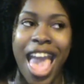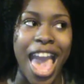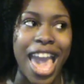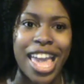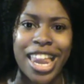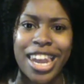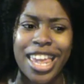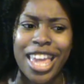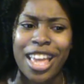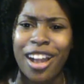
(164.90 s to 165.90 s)
and
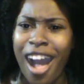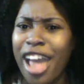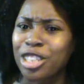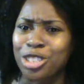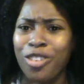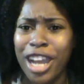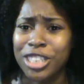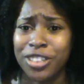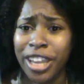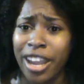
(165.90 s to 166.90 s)
cotton dries
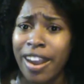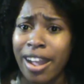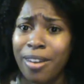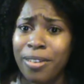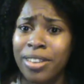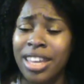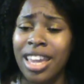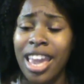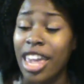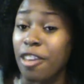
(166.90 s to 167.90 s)
your hair out
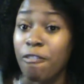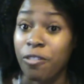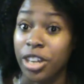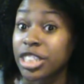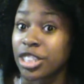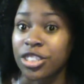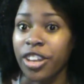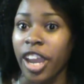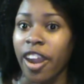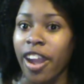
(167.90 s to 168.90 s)
and it frizzes your
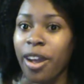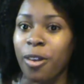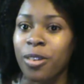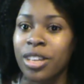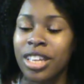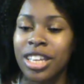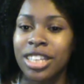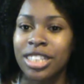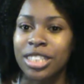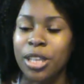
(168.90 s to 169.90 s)
hair out.
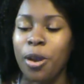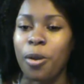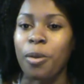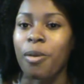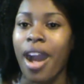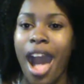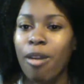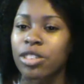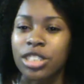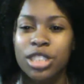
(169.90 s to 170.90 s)
So I
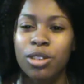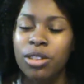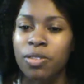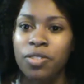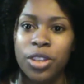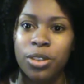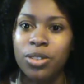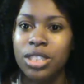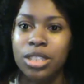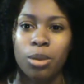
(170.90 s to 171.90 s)
was just so
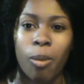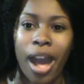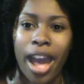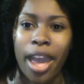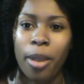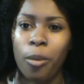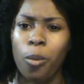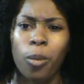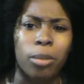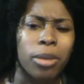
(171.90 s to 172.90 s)
confused to why
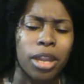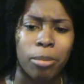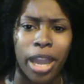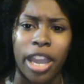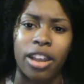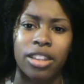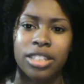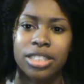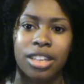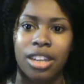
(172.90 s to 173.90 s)
one minute my hair
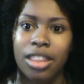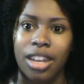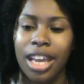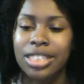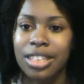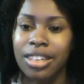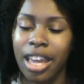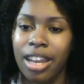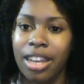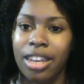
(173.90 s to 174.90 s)
looks good and the next it
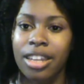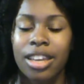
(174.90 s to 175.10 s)
didn't.